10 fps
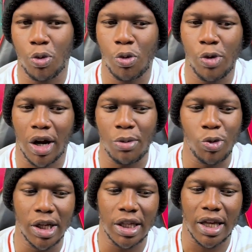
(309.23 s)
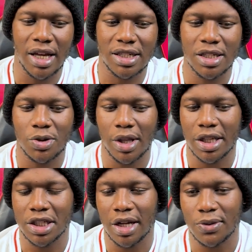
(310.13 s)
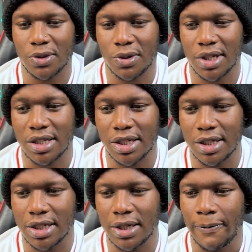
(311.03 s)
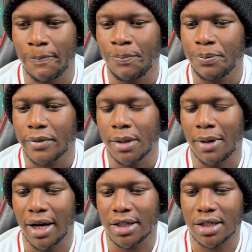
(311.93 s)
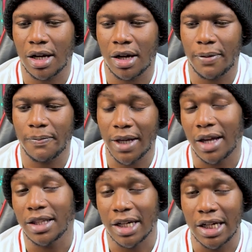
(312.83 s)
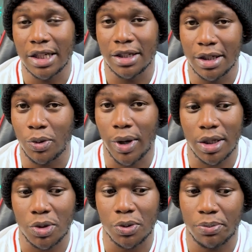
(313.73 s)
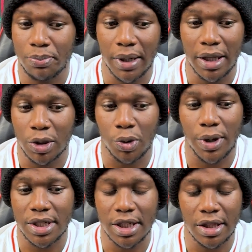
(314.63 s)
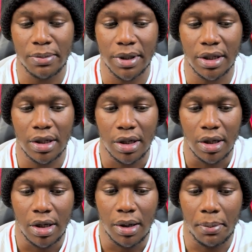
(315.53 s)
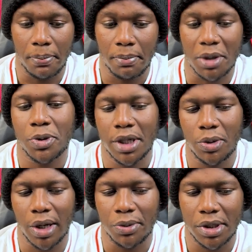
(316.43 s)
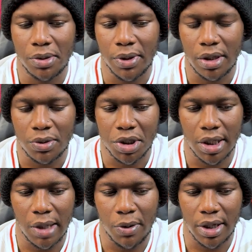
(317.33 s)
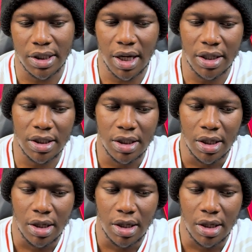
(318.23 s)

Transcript: kumweka mwili kiasi so that the chance was not as easy. But yeah, they really did well to play through us in the middle. But we did well. We did well kushikilia po katikati.